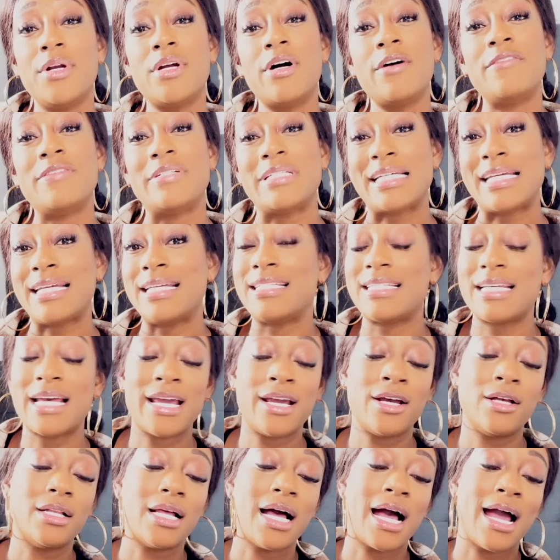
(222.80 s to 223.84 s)
off
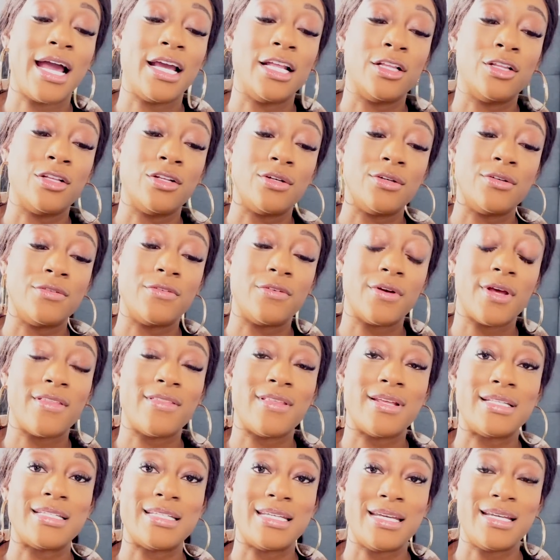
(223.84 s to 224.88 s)
detail, I love the
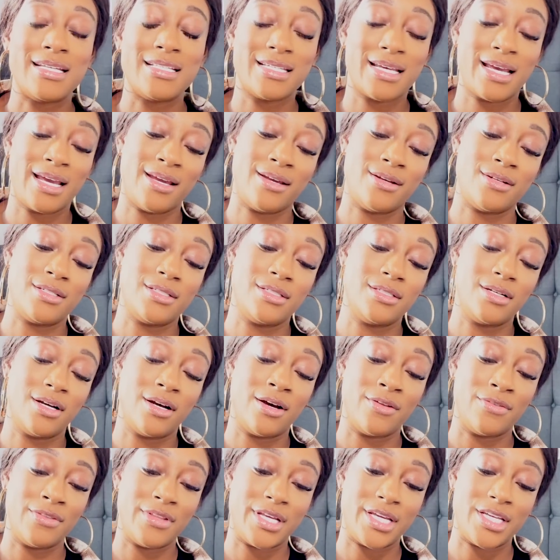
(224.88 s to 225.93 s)
detail
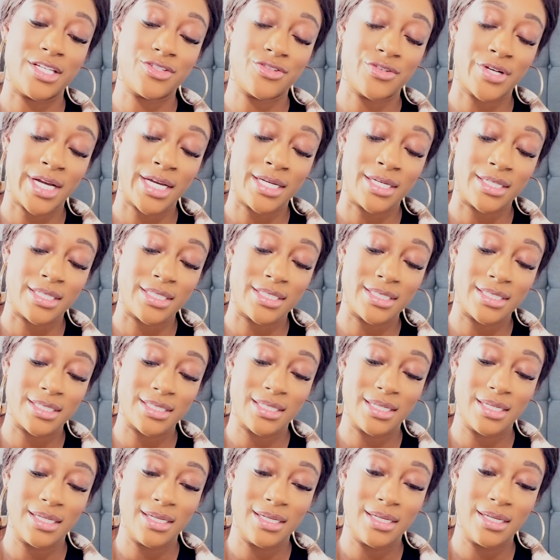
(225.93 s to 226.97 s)
on these trainers.
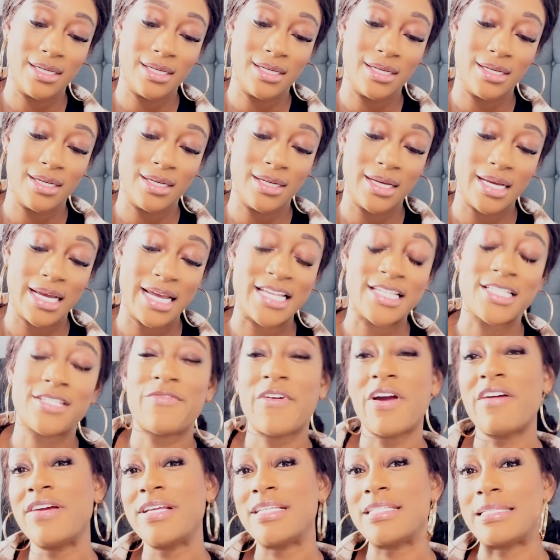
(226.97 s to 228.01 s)
It's
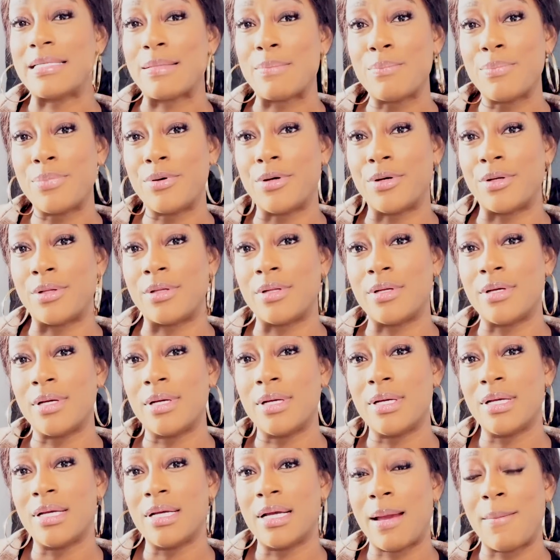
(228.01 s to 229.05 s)
very simple,
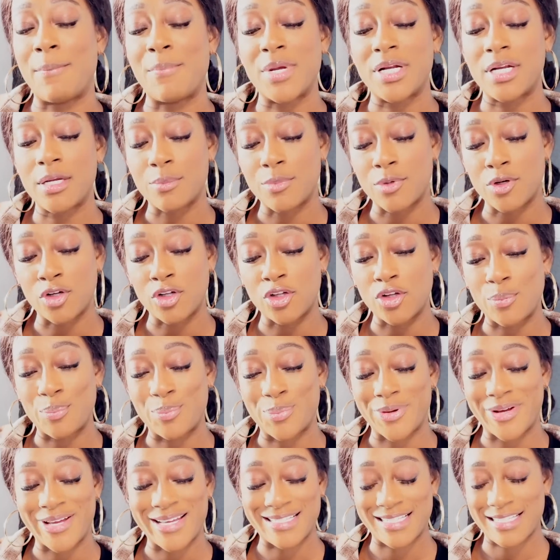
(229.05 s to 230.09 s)
minimal,
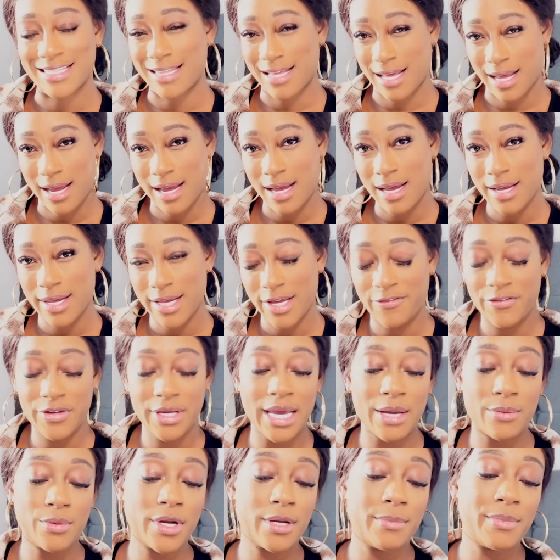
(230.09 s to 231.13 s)
but it's there, if you
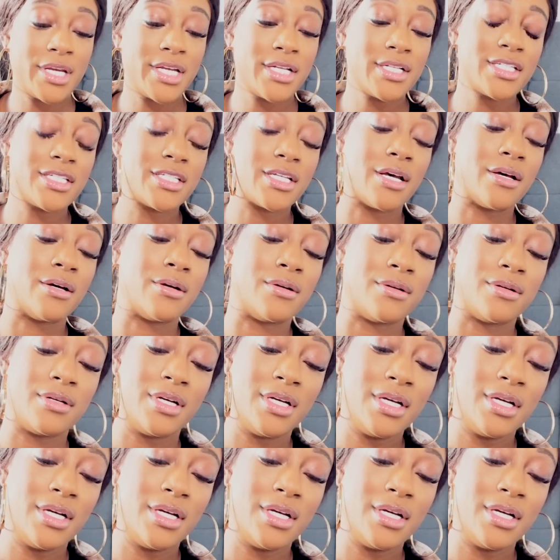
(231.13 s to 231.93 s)
get what I mean. So